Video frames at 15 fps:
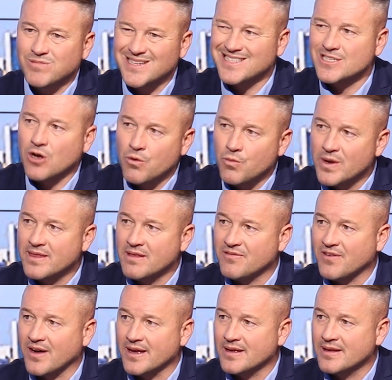Let's go and win the
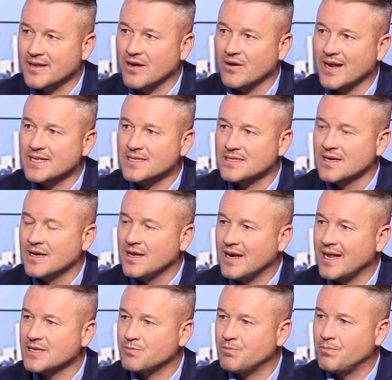fight. You know, let's
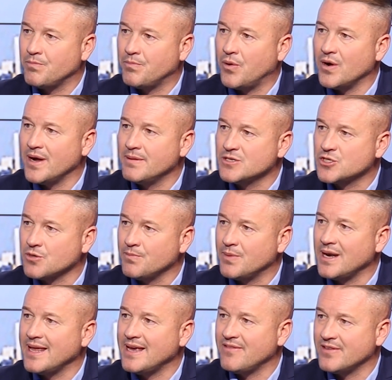put in some
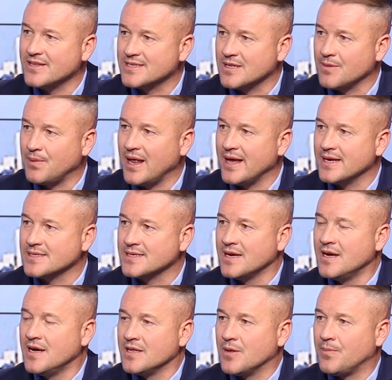belief into the players.
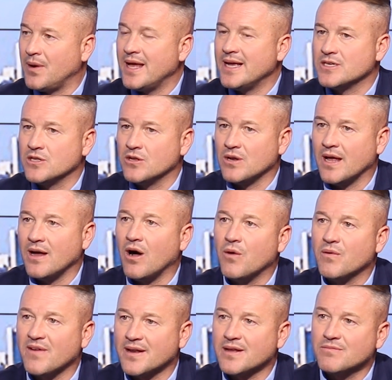The players look like,
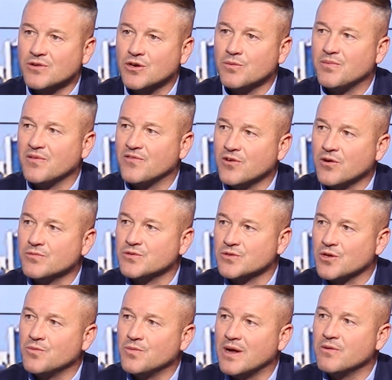we've had a good performance, we've
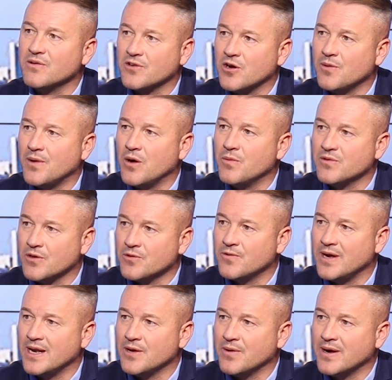done well, we've come home, we've done
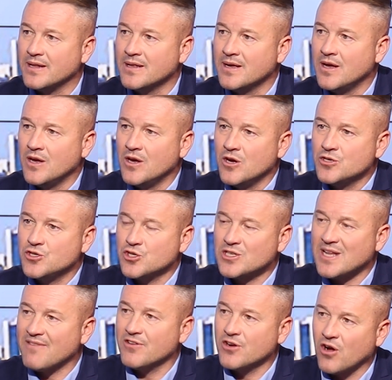really well. Just
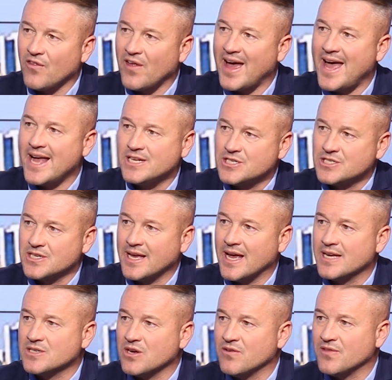haven't got that edge to get
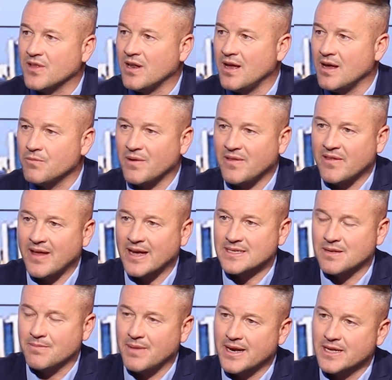us over the line, whether that's
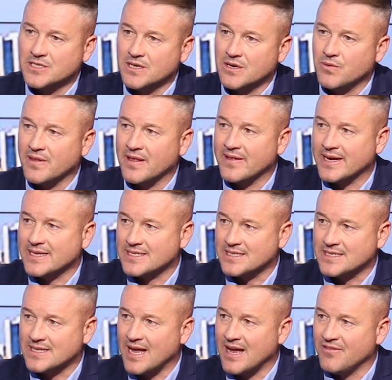the manager, whether that's the
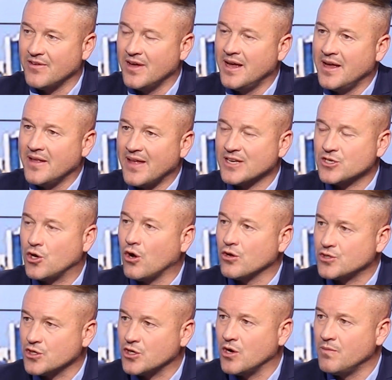staff. That's got
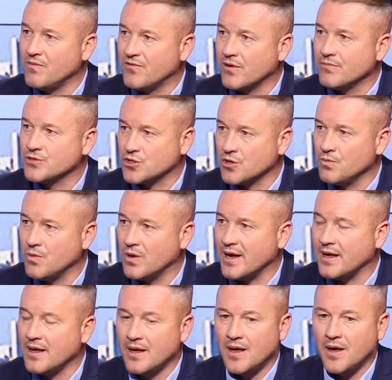to come from
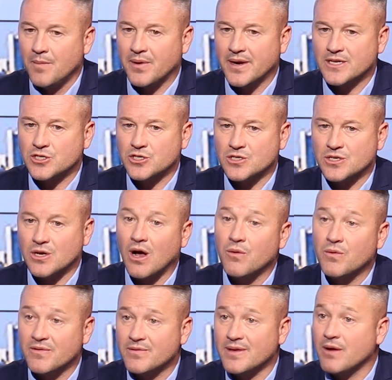somewhere. But it's just,
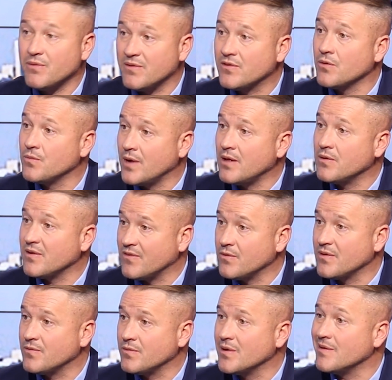we've done well.
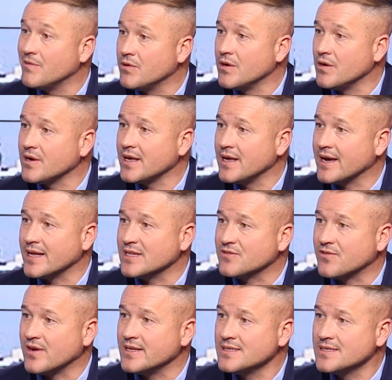We were unlucky against
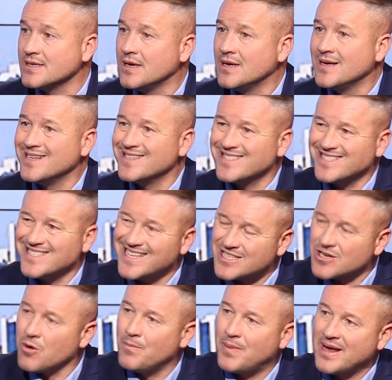France. Let's
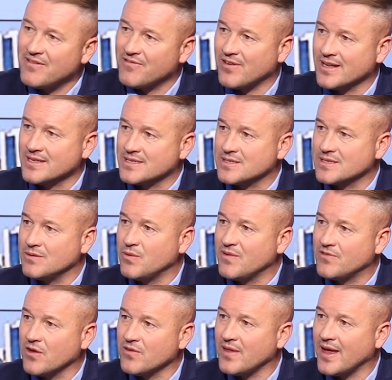go and beat France. We've done